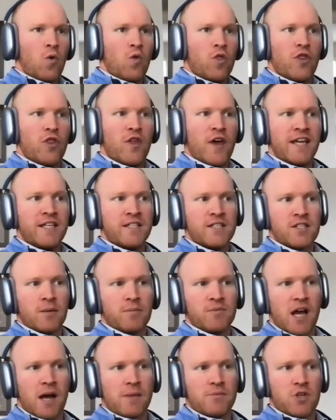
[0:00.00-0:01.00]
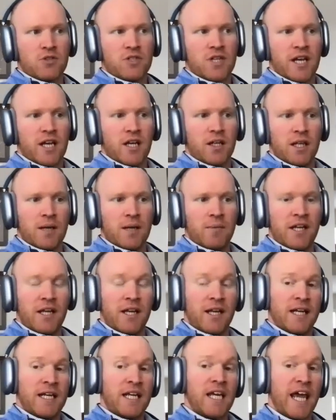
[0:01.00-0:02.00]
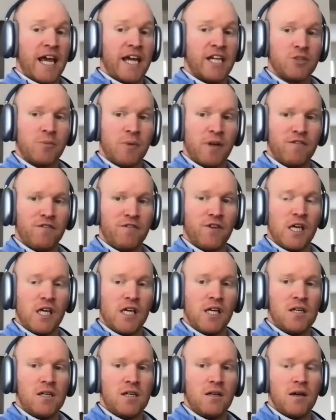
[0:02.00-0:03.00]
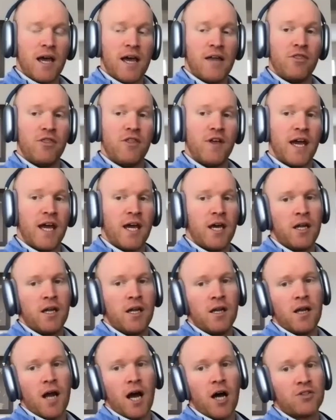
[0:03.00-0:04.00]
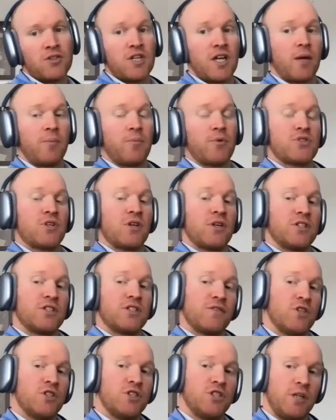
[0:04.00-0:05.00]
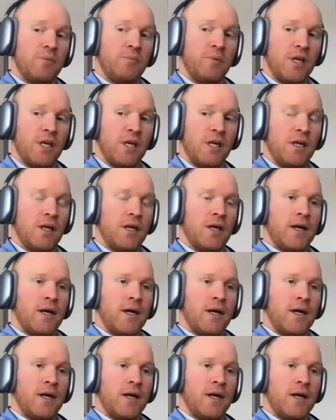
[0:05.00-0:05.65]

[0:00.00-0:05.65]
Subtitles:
Then sometimes I'll take a limited engagement fee, and then I'll take a percentage of the GP.